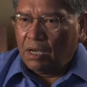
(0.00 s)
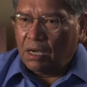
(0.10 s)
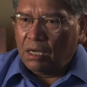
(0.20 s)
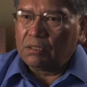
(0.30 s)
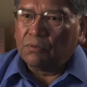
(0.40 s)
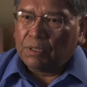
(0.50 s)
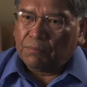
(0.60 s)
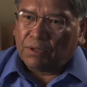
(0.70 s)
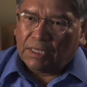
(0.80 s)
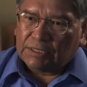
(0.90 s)
ongoing
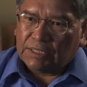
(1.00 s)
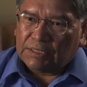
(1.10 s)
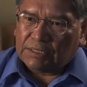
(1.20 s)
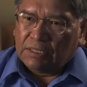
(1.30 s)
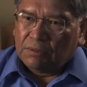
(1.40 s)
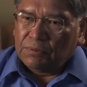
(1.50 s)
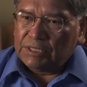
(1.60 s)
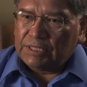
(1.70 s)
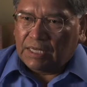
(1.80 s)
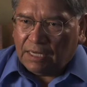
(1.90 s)
process, we
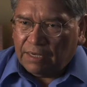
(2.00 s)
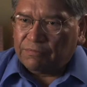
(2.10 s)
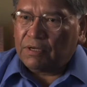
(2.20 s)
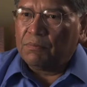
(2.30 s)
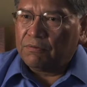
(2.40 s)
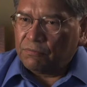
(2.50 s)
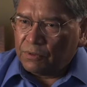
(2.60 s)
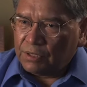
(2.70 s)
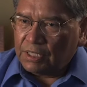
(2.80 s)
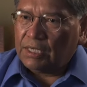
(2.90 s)
see that life coming
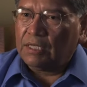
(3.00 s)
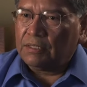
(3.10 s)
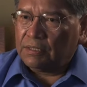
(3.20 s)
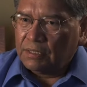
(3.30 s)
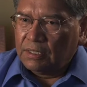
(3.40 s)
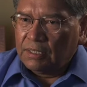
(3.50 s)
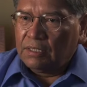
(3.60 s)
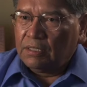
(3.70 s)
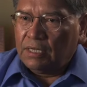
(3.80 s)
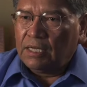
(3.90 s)
forth again.
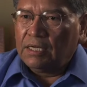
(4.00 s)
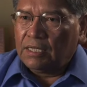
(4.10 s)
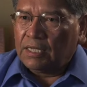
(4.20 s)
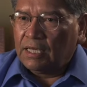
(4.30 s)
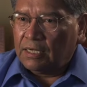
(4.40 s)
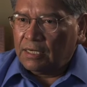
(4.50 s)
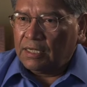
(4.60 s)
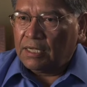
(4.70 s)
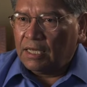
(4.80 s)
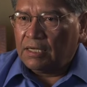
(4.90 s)
You know, and again and
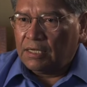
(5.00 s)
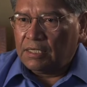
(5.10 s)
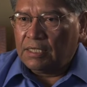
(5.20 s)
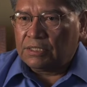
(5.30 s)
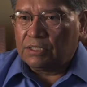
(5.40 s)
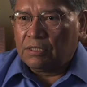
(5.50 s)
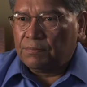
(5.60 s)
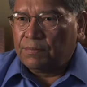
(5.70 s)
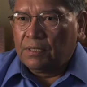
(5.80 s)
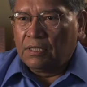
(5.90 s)
again, and it's going
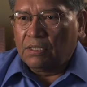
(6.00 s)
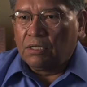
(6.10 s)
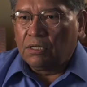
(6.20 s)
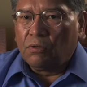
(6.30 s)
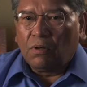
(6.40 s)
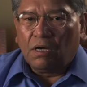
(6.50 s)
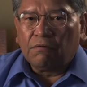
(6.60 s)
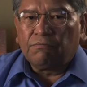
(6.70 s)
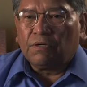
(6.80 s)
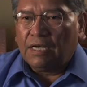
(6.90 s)
to go
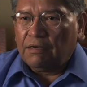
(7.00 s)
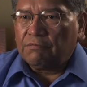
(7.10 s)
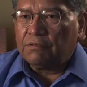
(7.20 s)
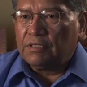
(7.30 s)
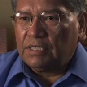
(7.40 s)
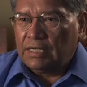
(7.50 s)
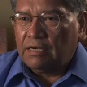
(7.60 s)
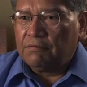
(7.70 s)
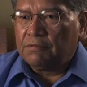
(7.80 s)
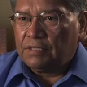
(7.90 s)
on forever and
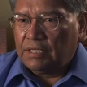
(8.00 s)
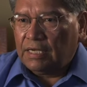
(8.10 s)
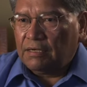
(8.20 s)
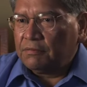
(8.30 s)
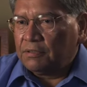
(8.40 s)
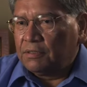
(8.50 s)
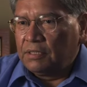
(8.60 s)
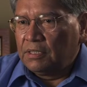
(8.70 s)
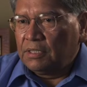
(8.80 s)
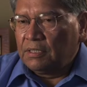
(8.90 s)
ever and ever.
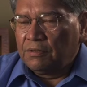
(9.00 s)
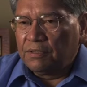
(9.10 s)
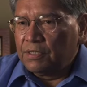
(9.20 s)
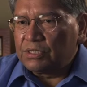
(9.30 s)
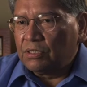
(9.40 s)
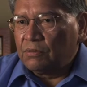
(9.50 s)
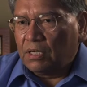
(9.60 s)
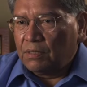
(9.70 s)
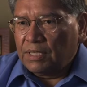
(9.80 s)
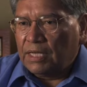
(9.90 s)
You know, there is no
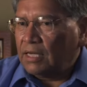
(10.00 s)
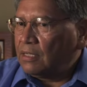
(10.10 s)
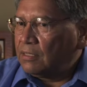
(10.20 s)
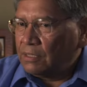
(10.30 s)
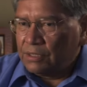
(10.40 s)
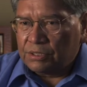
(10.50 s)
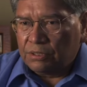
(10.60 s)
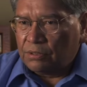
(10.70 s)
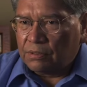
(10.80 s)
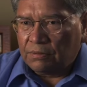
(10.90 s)
Armageddon, there is
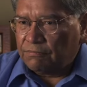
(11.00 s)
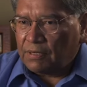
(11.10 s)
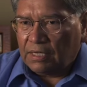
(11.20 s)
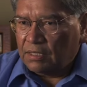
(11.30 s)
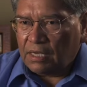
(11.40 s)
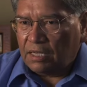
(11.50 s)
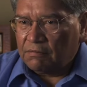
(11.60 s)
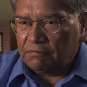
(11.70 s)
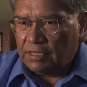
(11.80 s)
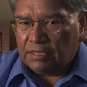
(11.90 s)
no final
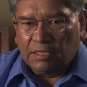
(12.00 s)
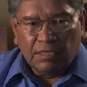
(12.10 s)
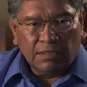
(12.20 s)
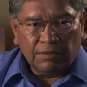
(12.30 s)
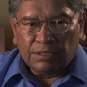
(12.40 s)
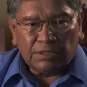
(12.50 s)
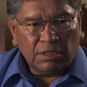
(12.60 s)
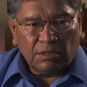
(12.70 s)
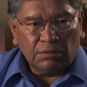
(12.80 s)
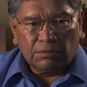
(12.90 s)
conflict, there is
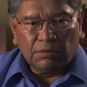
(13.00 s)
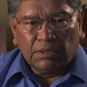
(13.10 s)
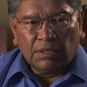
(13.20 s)
no